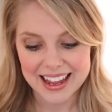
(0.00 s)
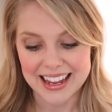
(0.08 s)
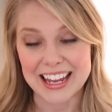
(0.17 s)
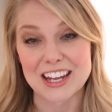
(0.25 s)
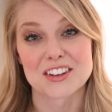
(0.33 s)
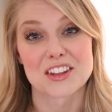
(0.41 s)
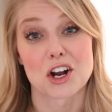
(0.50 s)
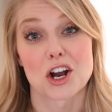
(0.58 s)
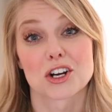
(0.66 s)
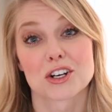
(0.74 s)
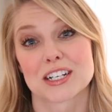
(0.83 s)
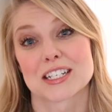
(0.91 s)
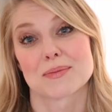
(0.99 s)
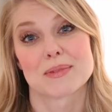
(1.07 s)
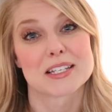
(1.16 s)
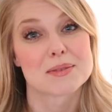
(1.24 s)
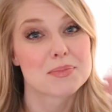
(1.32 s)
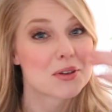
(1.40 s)
and there are
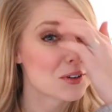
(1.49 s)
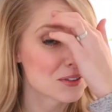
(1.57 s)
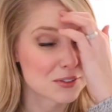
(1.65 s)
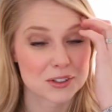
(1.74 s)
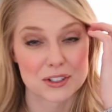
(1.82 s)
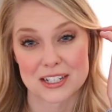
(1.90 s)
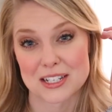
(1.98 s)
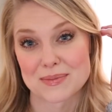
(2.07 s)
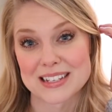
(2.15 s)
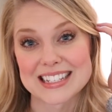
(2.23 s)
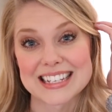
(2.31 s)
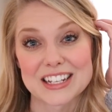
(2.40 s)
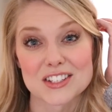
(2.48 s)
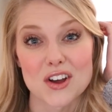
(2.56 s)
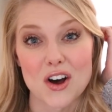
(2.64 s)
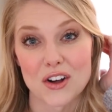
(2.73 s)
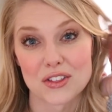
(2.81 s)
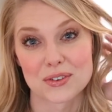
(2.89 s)
Christmas, beautiful Christmas scenes
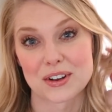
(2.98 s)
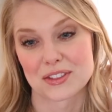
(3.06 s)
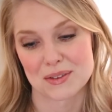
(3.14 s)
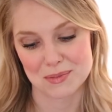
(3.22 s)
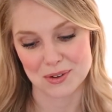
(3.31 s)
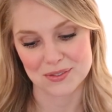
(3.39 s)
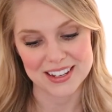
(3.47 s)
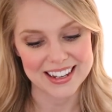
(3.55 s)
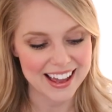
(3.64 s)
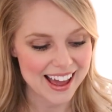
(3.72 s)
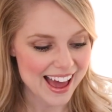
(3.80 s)
all throughout the movie.